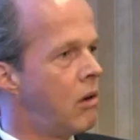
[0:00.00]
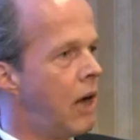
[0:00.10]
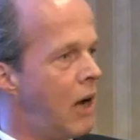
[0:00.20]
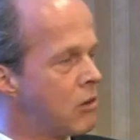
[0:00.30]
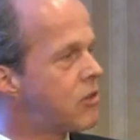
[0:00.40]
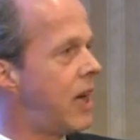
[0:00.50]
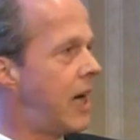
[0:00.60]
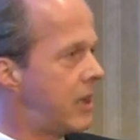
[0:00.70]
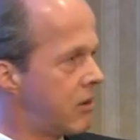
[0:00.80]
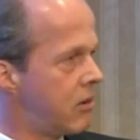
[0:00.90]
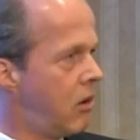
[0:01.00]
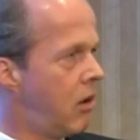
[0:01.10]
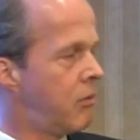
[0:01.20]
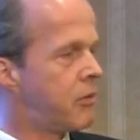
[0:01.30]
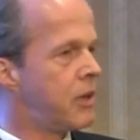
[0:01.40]
outside
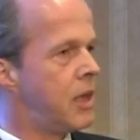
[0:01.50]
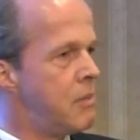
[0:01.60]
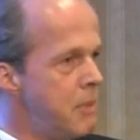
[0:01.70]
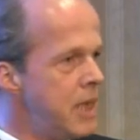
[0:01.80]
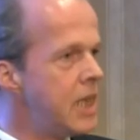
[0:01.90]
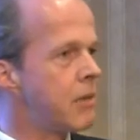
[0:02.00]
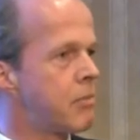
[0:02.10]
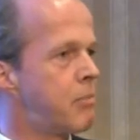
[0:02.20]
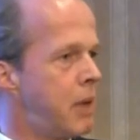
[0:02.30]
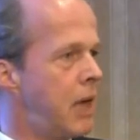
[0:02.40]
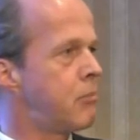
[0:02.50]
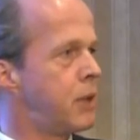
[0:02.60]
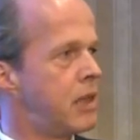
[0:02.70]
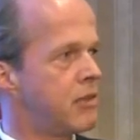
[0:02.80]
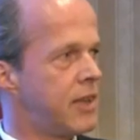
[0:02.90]
of the immediate plant
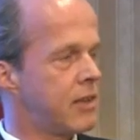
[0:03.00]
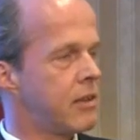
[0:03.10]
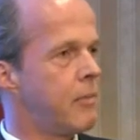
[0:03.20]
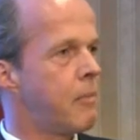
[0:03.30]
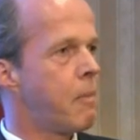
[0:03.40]
breeding sector.